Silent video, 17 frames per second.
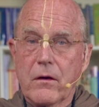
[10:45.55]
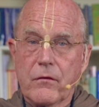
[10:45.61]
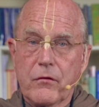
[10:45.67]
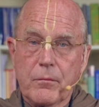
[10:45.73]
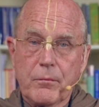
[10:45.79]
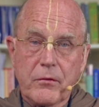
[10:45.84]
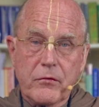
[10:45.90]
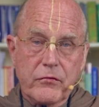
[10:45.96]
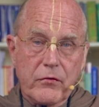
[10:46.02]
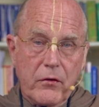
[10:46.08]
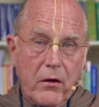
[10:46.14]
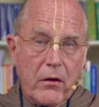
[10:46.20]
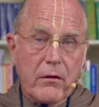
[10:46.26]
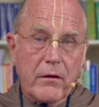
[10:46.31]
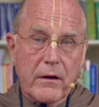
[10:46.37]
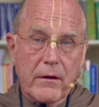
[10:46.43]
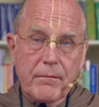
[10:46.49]
the
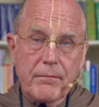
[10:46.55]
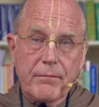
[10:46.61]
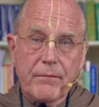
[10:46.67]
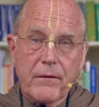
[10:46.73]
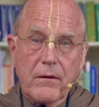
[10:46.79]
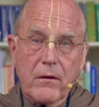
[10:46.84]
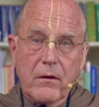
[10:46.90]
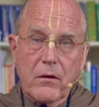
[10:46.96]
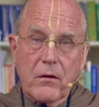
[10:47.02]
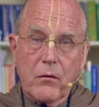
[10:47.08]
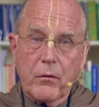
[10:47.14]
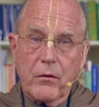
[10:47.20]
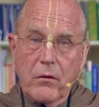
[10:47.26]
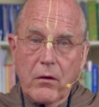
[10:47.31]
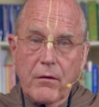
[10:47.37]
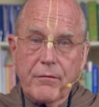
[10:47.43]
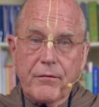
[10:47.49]
pujari
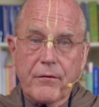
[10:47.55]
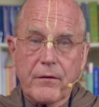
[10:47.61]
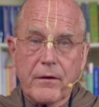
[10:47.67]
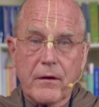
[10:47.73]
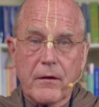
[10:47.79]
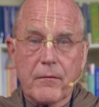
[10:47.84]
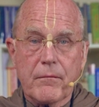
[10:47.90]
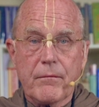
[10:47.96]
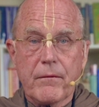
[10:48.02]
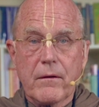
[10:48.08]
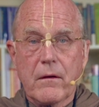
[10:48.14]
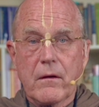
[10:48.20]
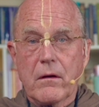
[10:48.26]
would offer him